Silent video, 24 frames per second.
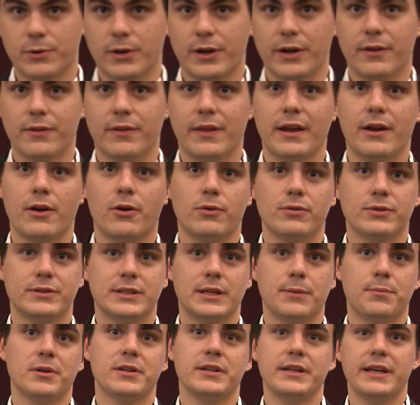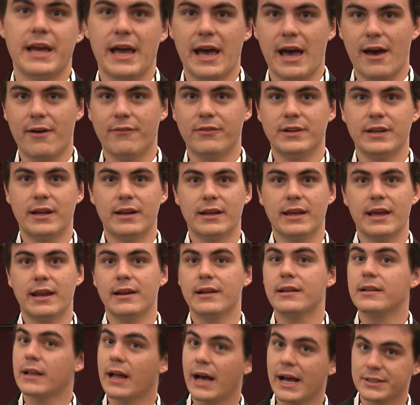where they don't typically have a
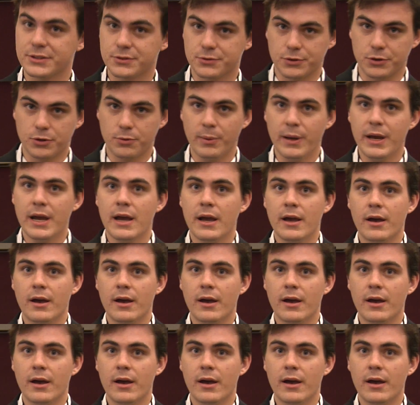dedicated classroom,